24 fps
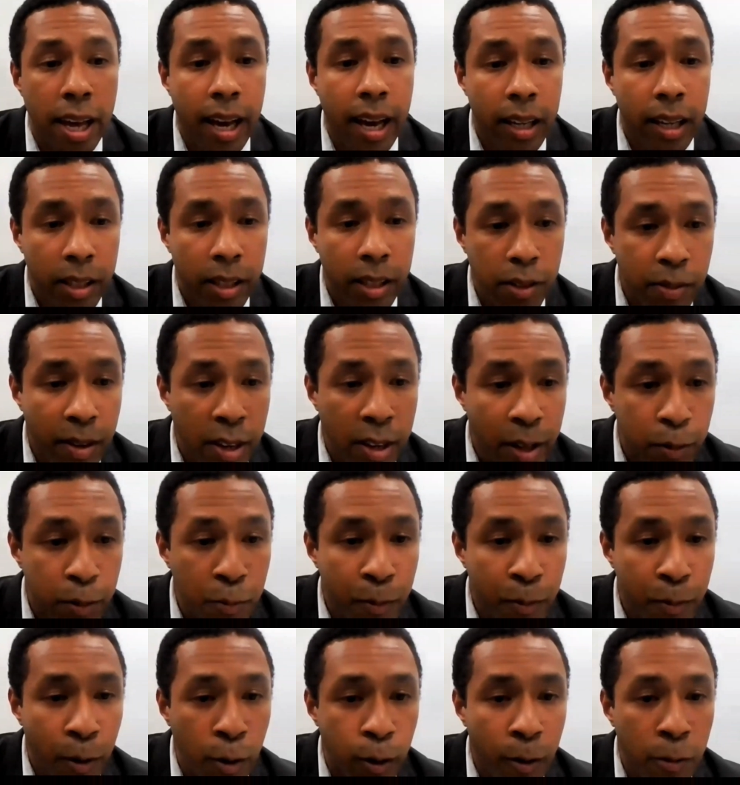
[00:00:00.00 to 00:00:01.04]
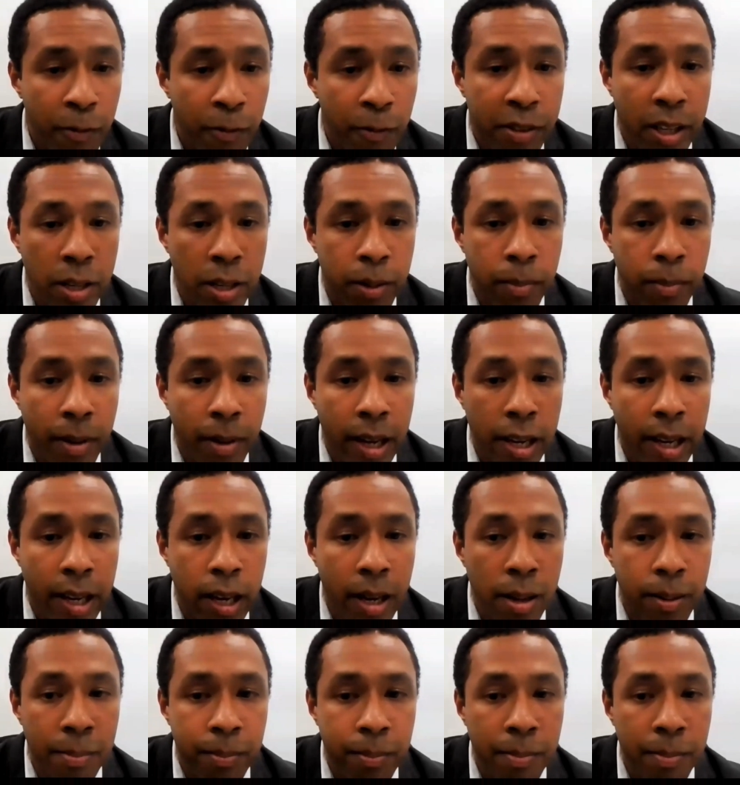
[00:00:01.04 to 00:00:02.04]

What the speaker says: actively involved in my